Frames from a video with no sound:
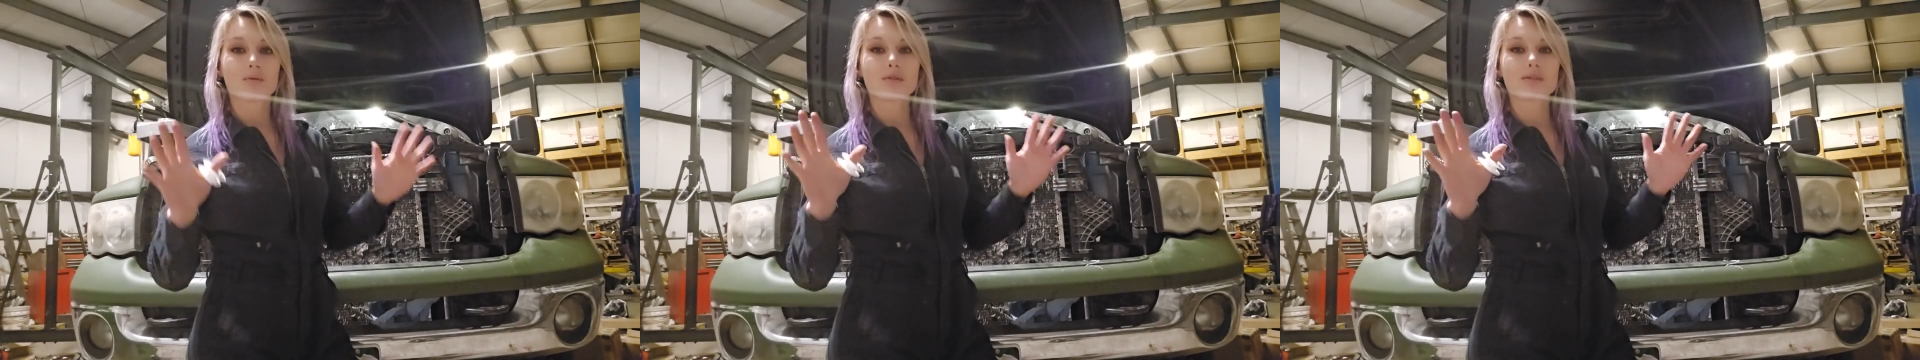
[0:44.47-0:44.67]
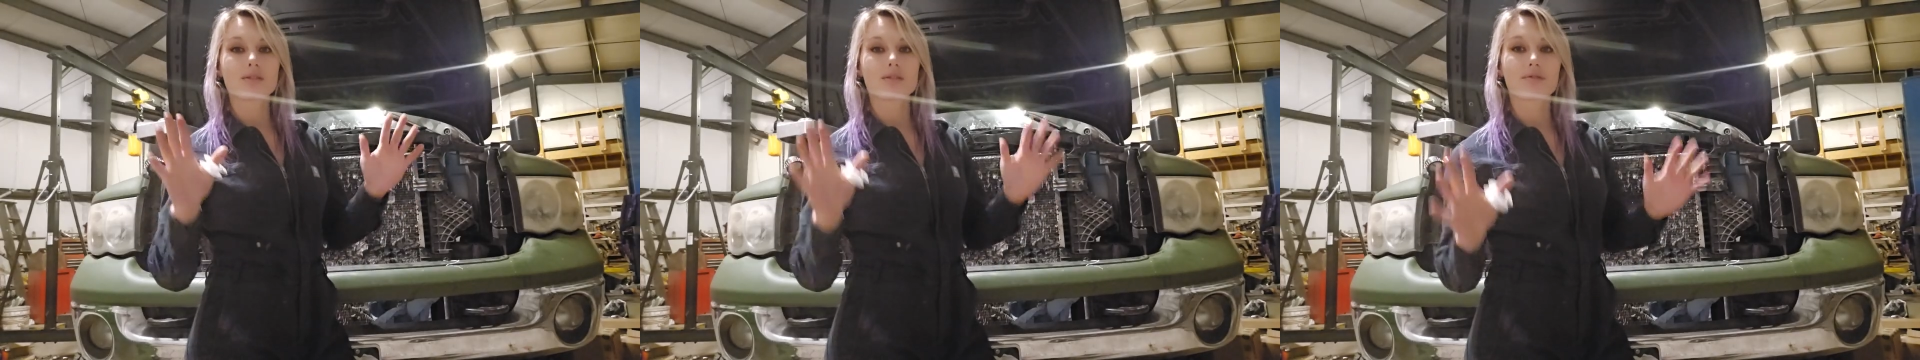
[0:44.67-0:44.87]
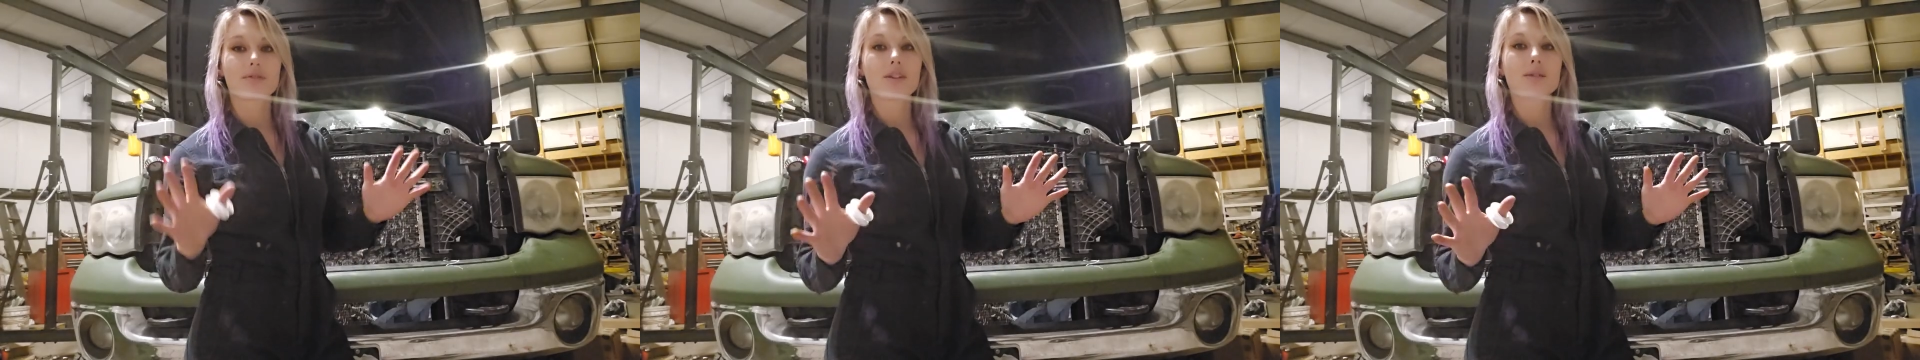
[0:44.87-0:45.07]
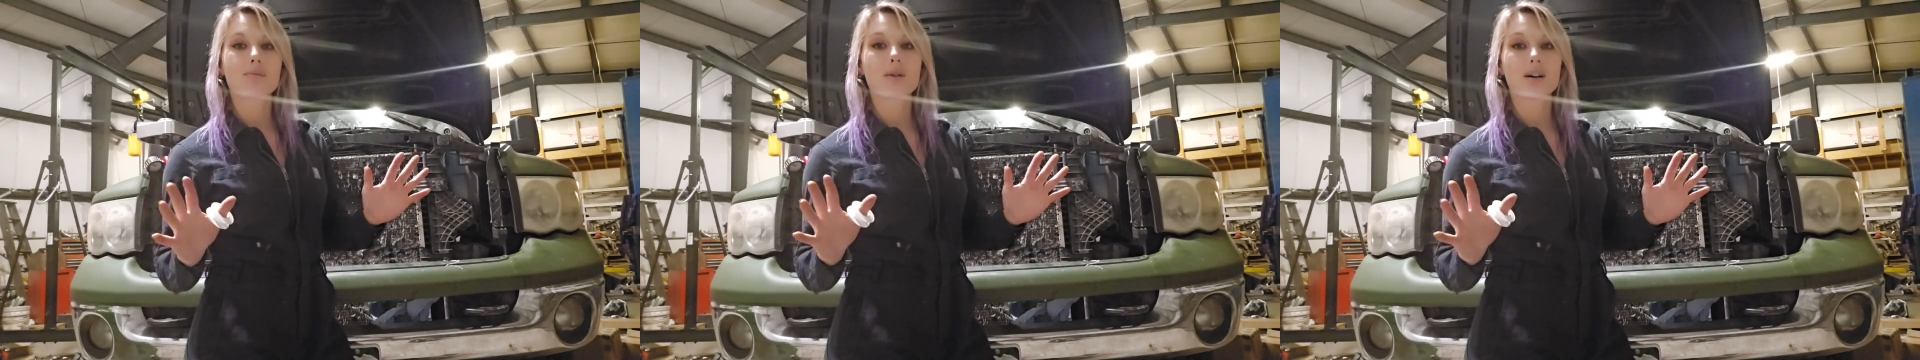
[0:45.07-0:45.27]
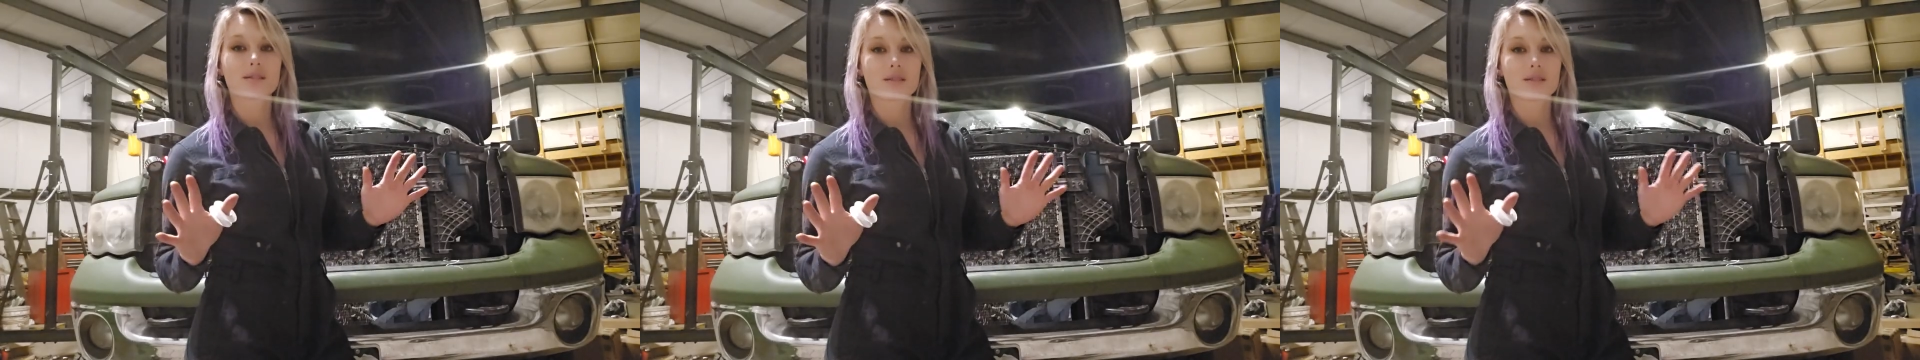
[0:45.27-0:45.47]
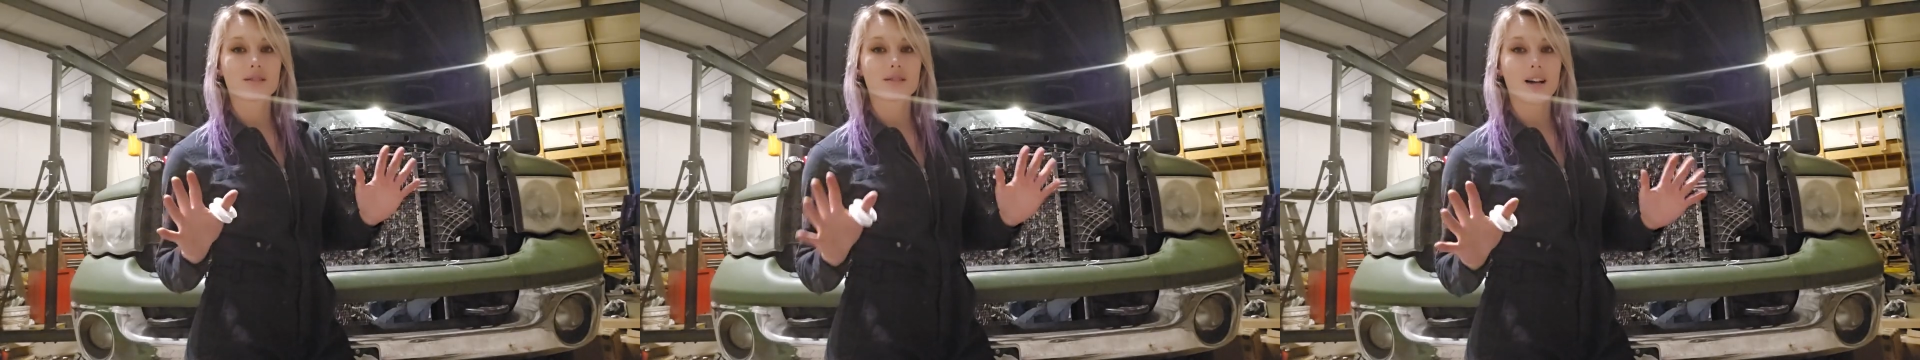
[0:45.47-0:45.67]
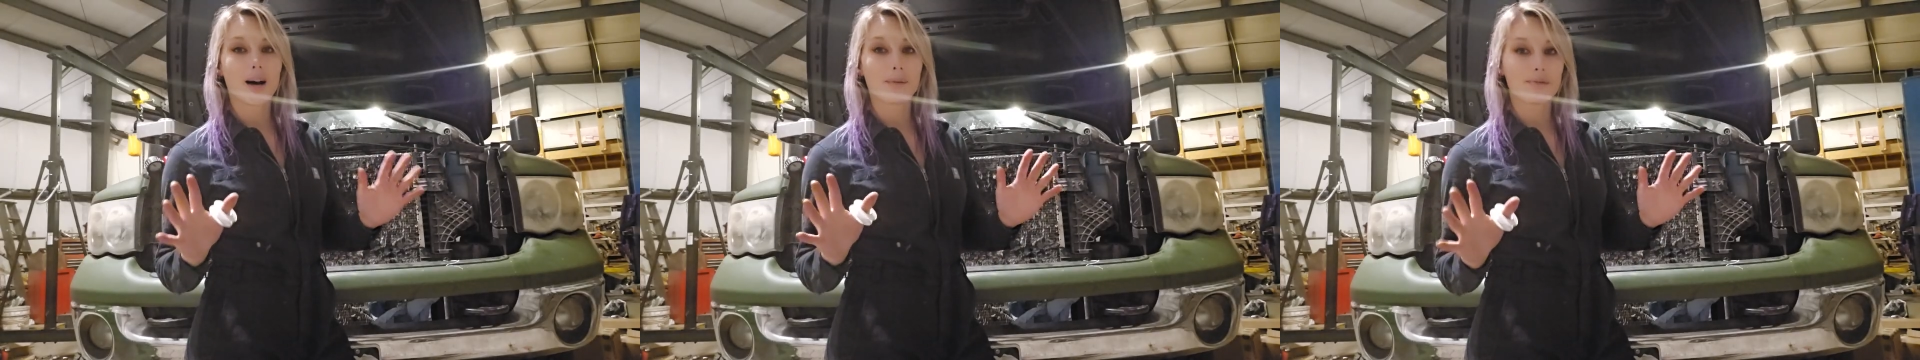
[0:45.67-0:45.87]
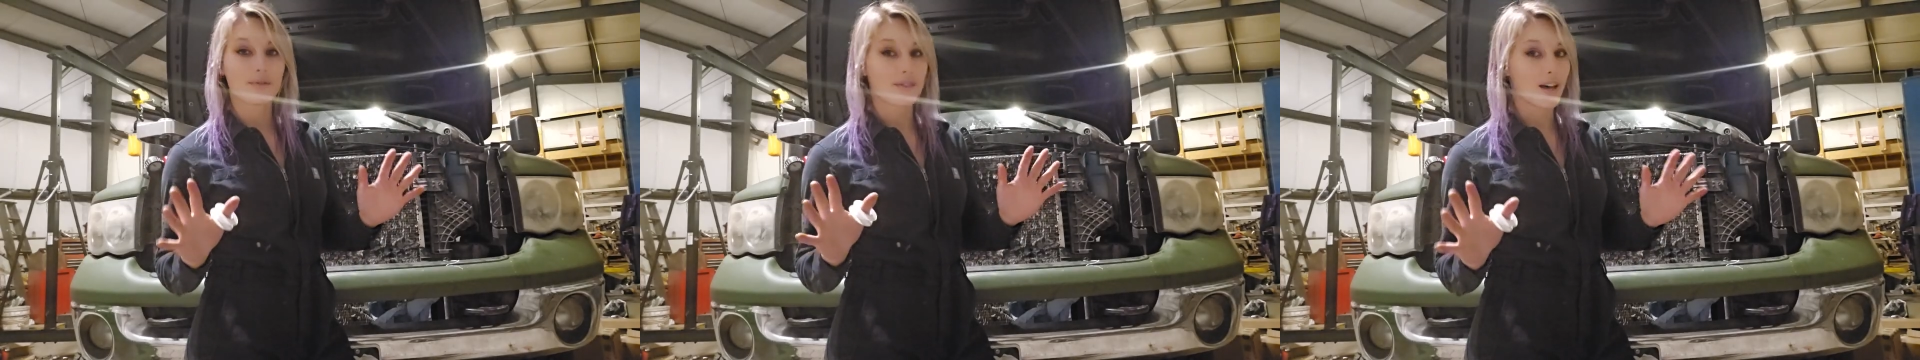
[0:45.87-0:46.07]
was the freeze plugs at the
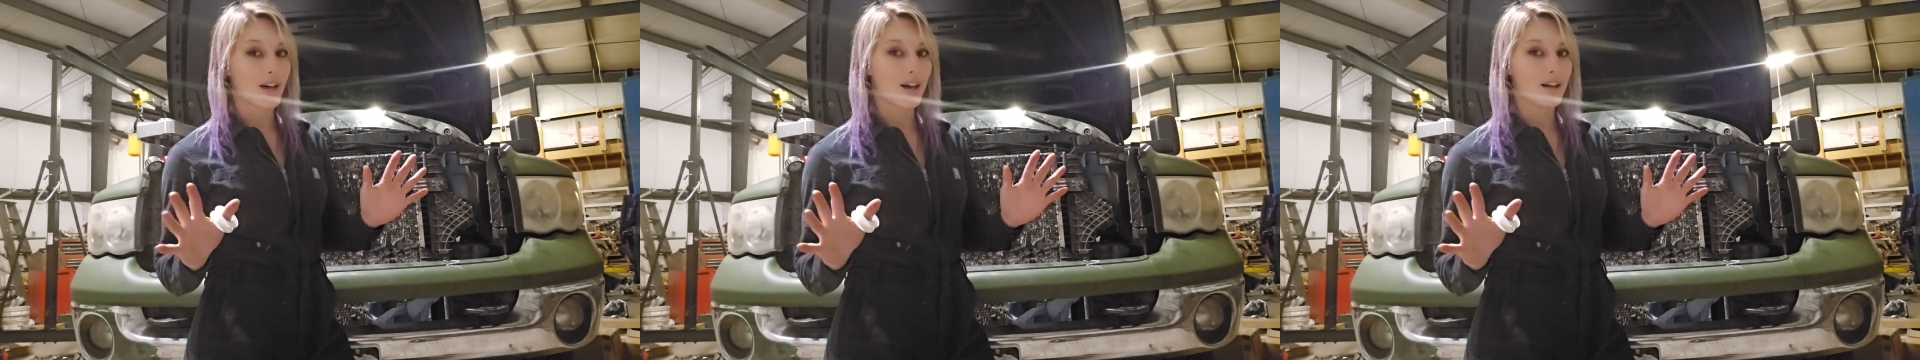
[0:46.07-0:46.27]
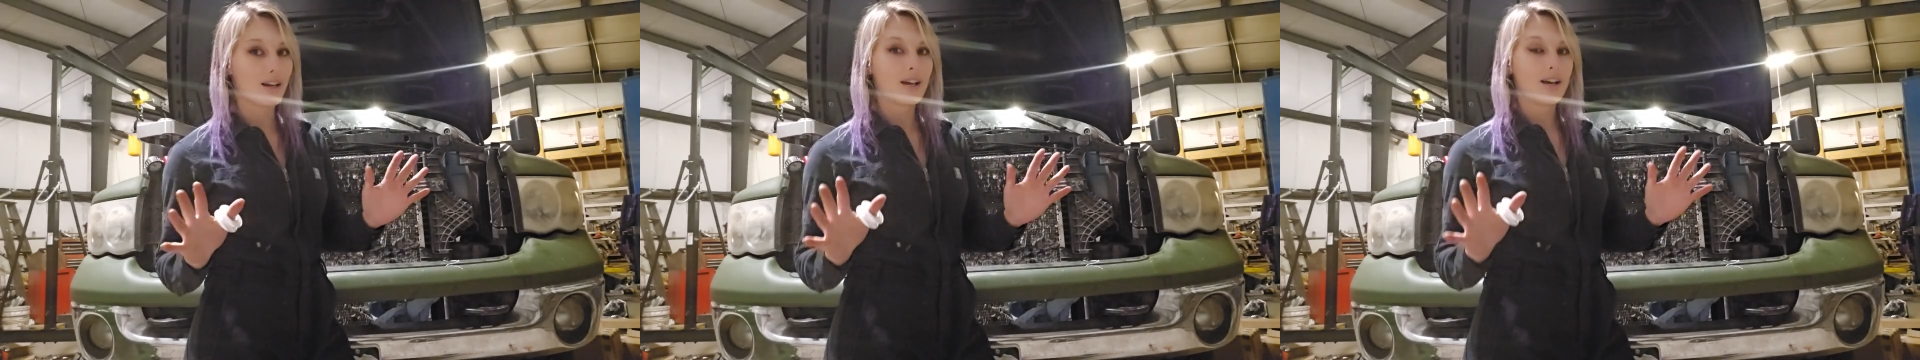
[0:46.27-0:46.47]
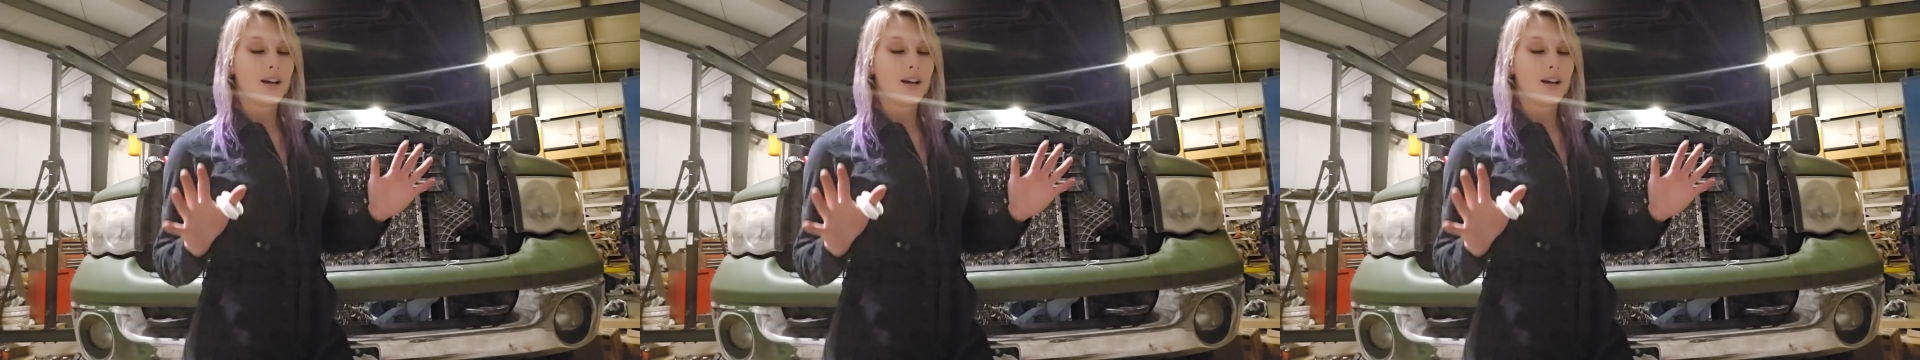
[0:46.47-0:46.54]
top of the head.